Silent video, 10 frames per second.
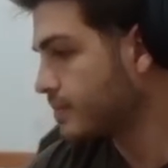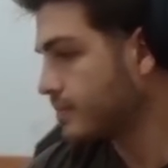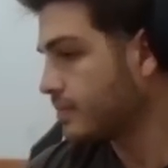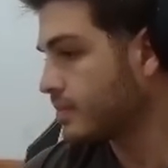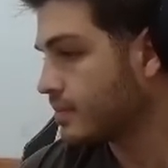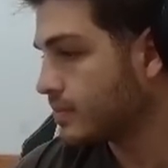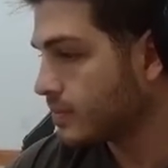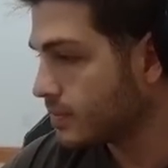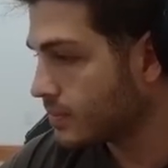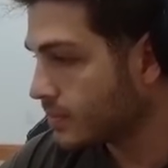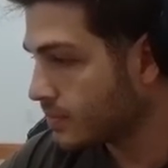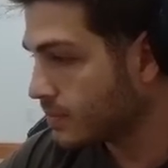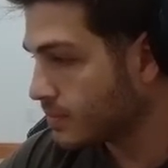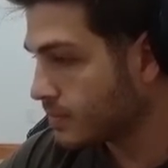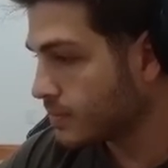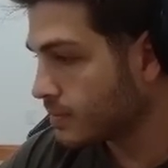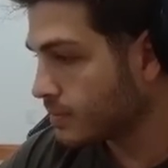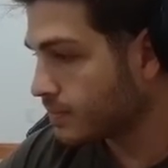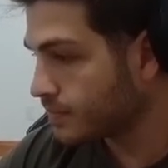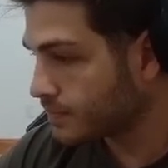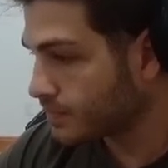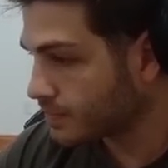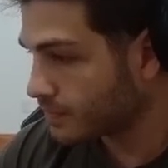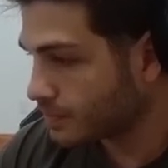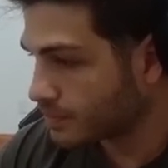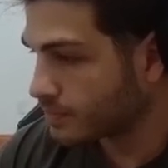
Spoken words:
Nobody speaks.